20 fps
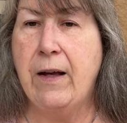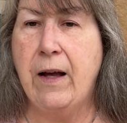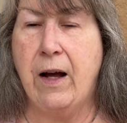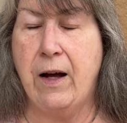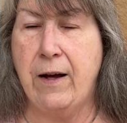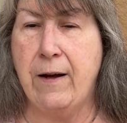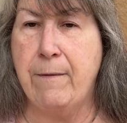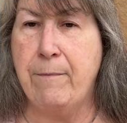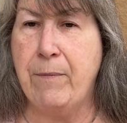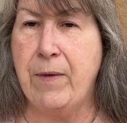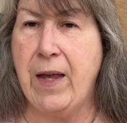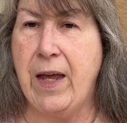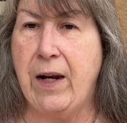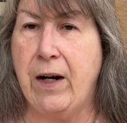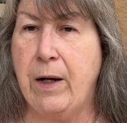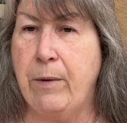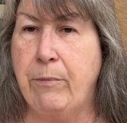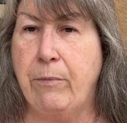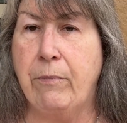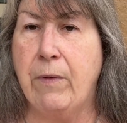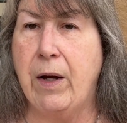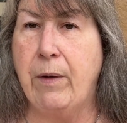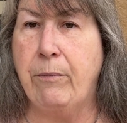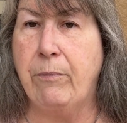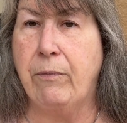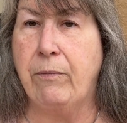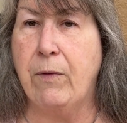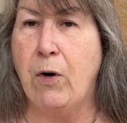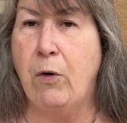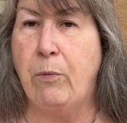And
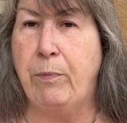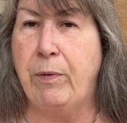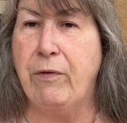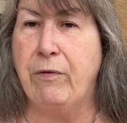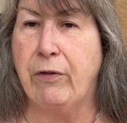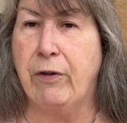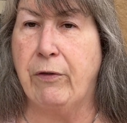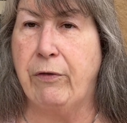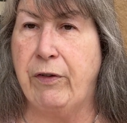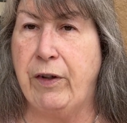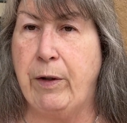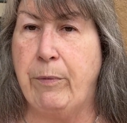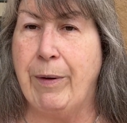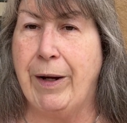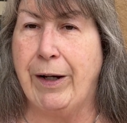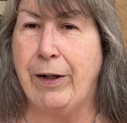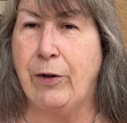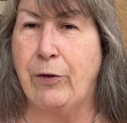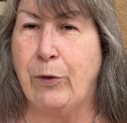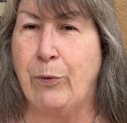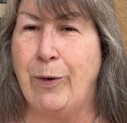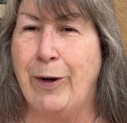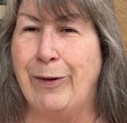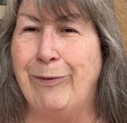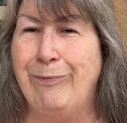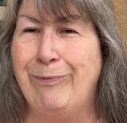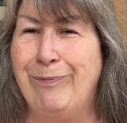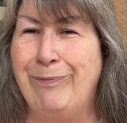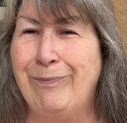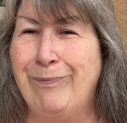I'm open for feedback as well.
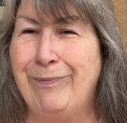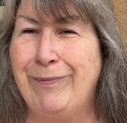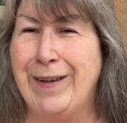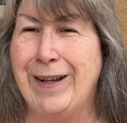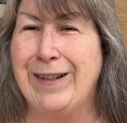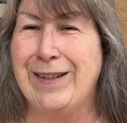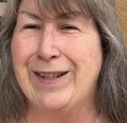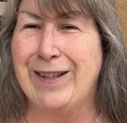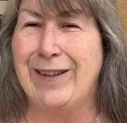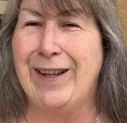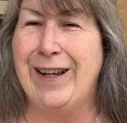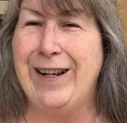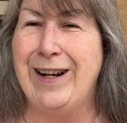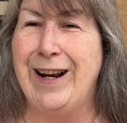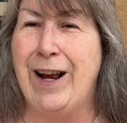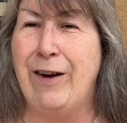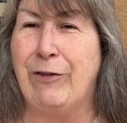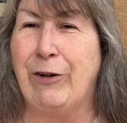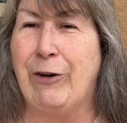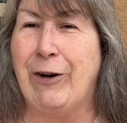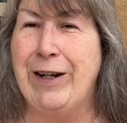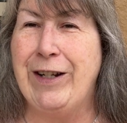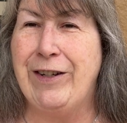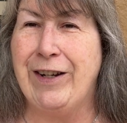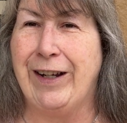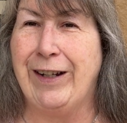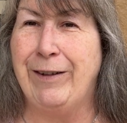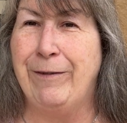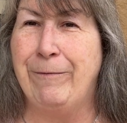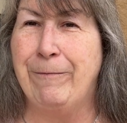Thanks a lot. Have a great
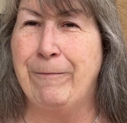day.